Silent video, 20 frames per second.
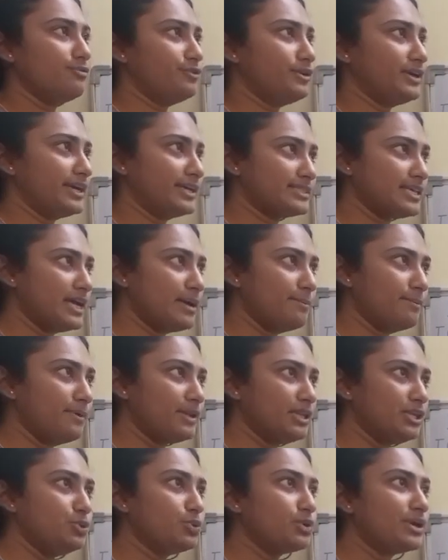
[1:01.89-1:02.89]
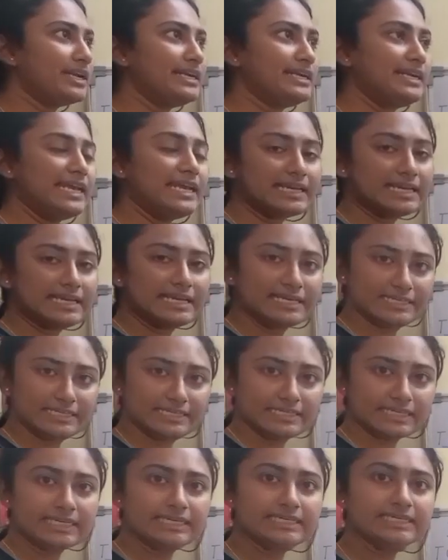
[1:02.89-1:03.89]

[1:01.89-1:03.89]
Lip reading: For example, you can take int.